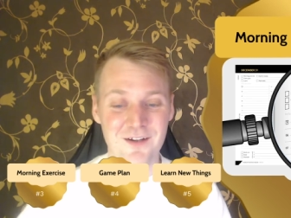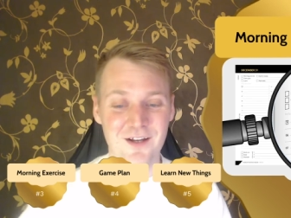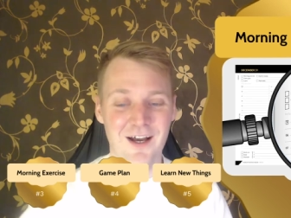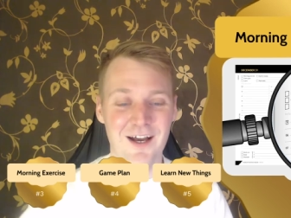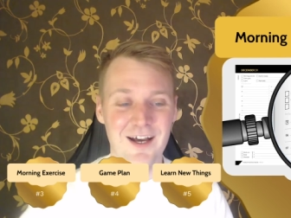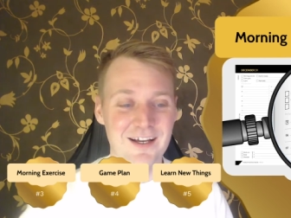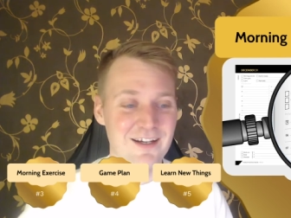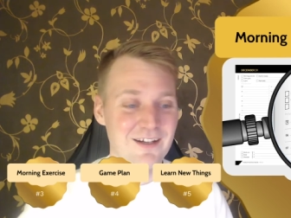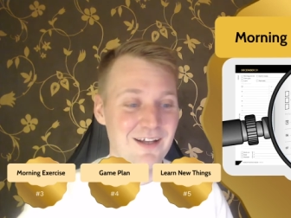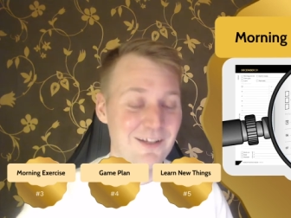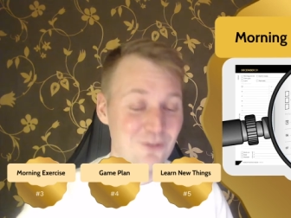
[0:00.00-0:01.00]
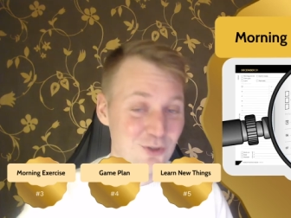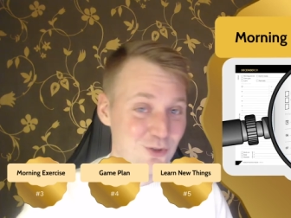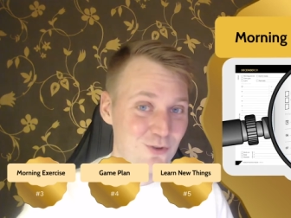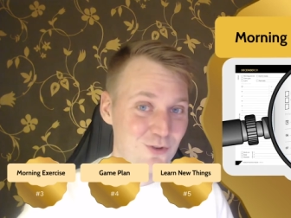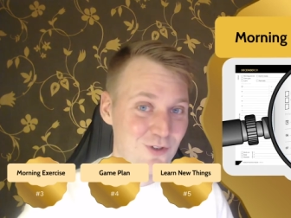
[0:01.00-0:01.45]
and
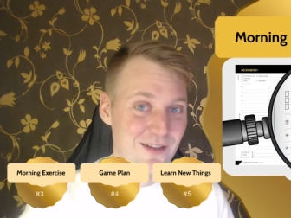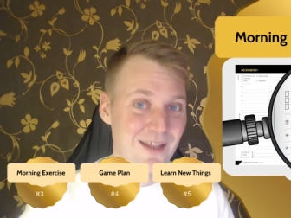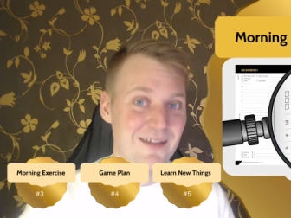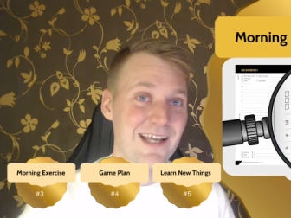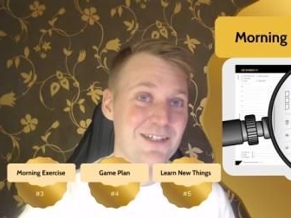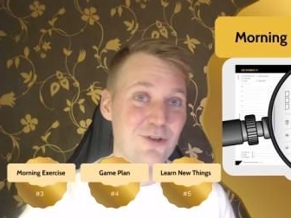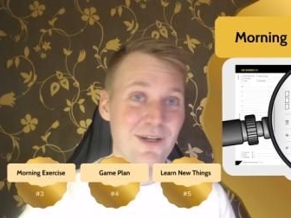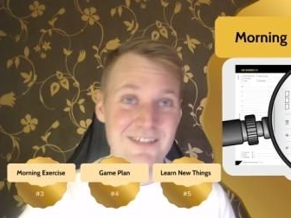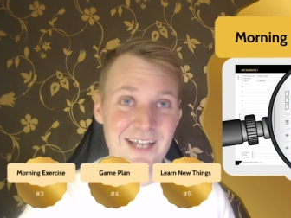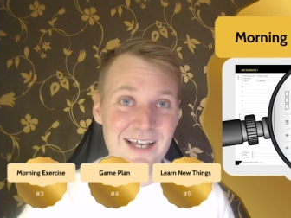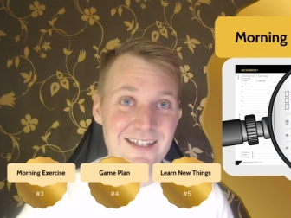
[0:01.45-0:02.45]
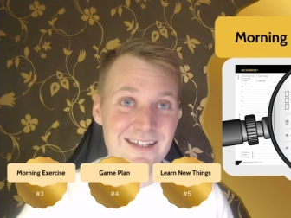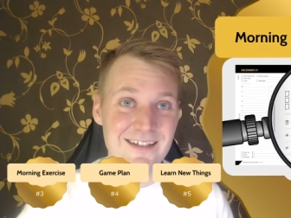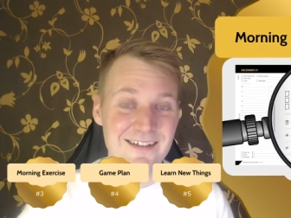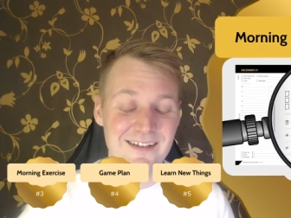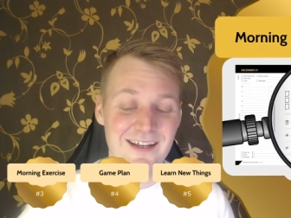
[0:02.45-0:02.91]
do, that gets you
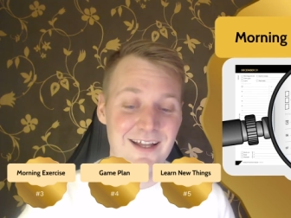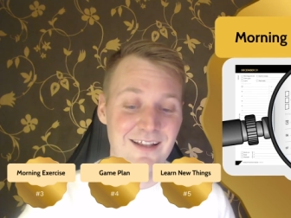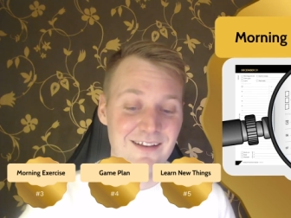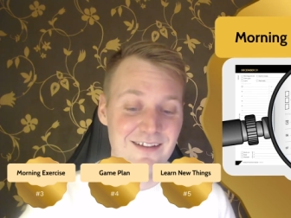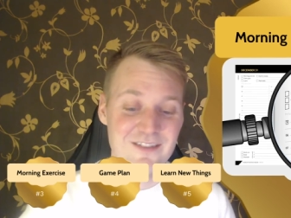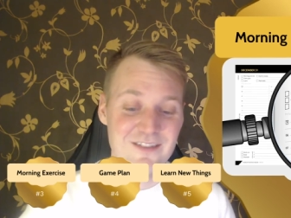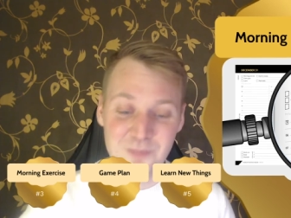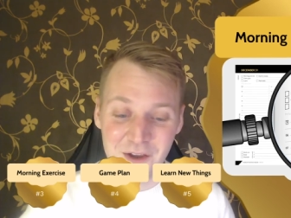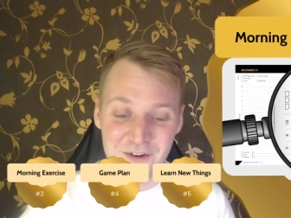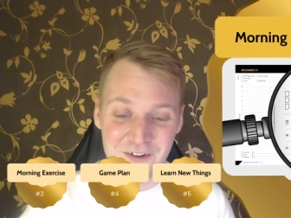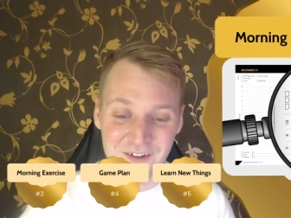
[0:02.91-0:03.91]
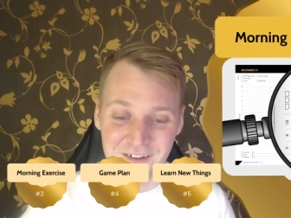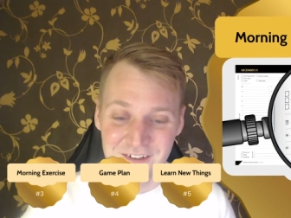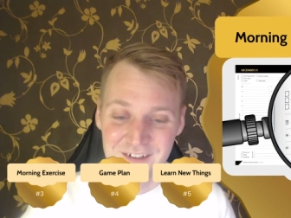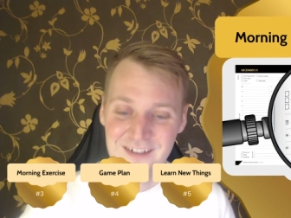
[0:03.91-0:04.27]
excited and inspired,